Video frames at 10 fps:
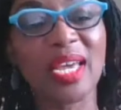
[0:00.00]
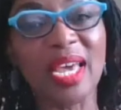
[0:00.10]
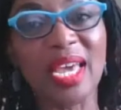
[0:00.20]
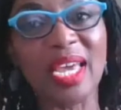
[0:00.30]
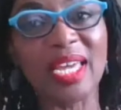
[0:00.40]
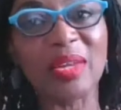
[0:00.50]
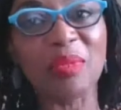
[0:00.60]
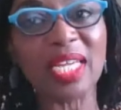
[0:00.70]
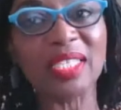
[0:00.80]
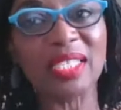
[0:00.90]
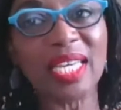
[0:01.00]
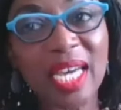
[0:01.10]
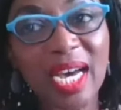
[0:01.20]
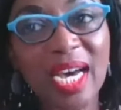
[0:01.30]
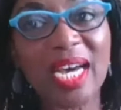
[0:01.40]
And when I say
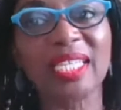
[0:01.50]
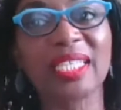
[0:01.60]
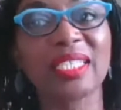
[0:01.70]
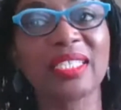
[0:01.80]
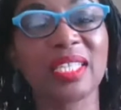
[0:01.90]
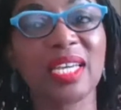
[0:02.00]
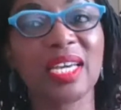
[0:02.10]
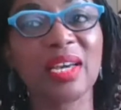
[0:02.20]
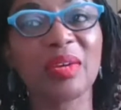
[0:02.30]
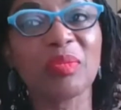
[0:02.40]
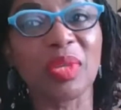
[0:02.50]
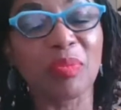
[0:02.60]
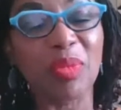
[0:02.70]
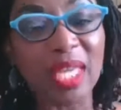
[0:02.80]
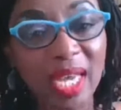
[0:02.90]
kind,
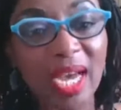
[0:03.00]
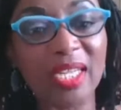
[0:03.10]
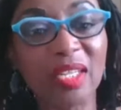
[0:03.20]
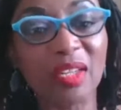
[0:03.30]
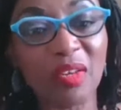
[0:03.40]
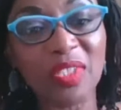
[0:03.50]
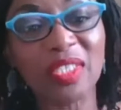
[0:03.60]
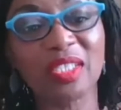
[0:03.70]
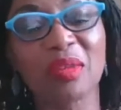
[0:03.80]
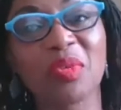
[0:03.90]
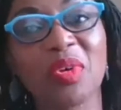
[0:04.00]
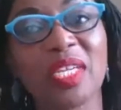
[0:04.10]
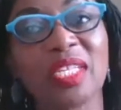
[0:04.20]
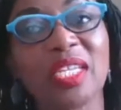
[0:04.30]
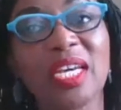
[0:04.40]
being kind, loving
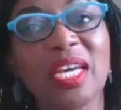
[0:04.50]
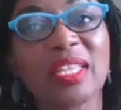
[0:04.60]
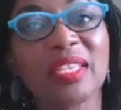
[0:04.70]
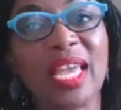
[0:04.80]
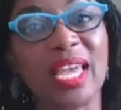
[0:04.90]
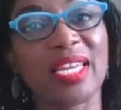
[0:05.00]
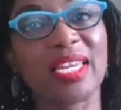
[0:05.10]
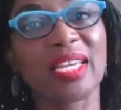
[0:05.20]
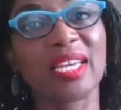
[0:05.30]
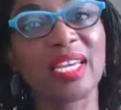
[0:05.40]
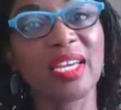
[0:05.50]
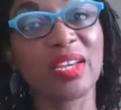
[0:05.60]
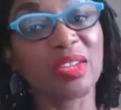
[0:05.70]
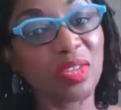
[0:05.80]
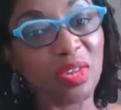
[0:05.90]
someone that,
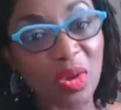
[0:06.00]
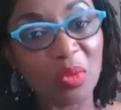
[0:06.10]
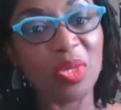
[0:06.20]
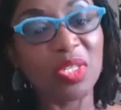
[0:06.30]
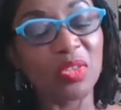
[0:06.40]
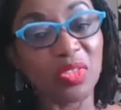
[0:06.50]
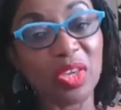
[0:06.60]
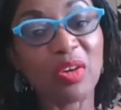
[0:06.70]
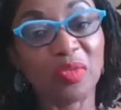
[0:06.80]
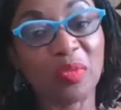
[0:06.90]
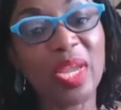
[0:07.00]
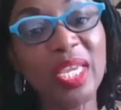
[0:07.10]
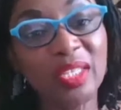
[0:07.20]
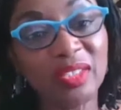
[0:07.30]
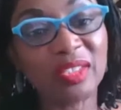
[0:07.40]
when you think of
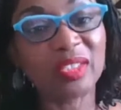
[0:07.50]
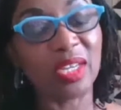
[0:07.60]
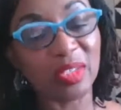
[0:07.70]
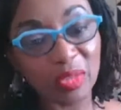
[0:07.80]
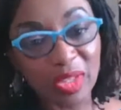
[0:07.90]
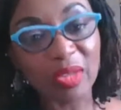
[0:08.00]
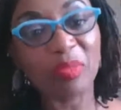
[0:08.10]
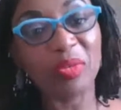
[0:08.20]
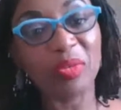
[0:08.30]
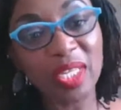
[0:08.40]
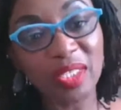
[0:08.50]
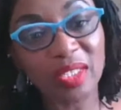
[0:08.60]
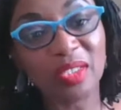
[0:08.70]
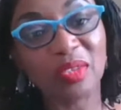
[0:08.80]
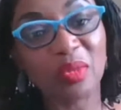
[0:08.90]
race and you think of being
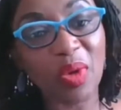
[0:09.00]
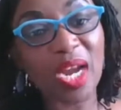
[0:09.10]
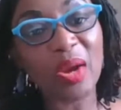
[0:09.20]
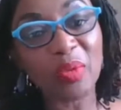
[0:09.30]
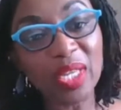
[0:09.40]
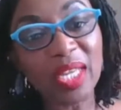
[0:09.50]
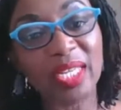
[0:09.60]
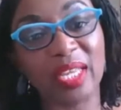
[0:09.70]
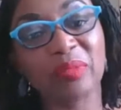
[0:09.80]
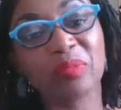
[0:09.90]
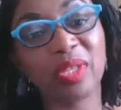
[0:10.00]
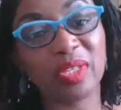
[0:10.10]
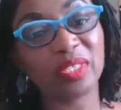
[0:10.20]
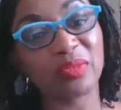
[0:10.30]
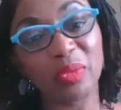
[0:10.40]
racist, why are we like that?
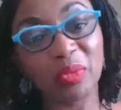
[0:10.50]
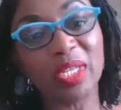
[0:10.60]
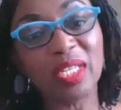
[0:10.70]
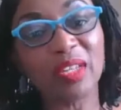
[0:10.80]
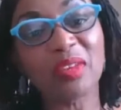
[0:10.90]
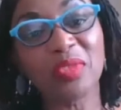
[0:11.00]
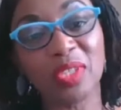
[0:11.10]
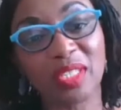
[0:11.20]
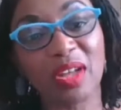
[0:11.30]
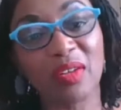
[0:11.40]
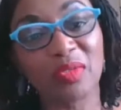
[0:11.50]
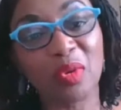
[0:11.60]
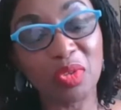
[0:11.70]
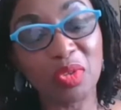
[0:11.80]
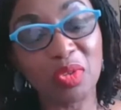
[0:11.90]
Because if you really love yourself
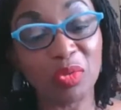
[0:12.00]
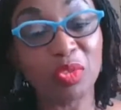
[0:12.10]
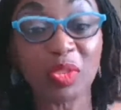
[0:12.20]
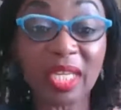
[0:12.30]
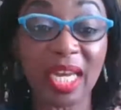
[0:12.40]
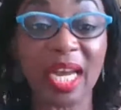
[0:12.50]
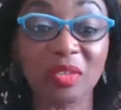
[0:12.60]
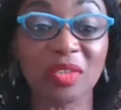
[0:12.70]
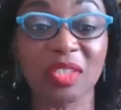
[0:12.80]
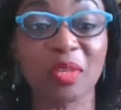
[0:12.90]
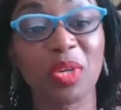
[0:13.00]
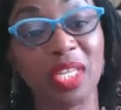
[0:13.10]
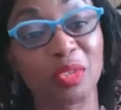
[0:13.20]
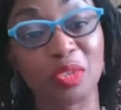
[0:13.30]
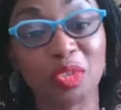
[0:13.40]
or you're truly kind to someone
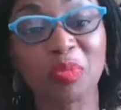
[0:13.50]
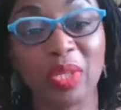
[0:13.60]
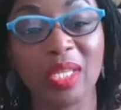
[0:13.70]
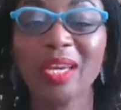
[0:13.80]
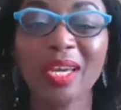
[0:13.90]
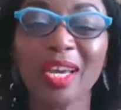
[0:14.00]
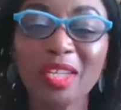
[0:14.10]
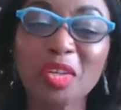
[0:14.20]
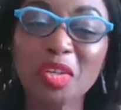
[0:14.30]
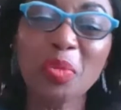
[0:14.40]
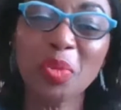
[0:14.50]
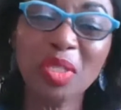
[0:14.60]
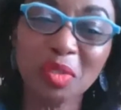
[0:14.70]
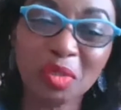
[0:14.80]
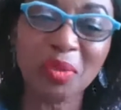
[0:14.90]
like you should be, you
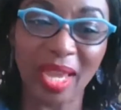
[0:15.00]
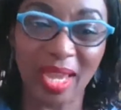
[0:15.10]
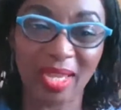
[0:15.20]
wouldn't do that.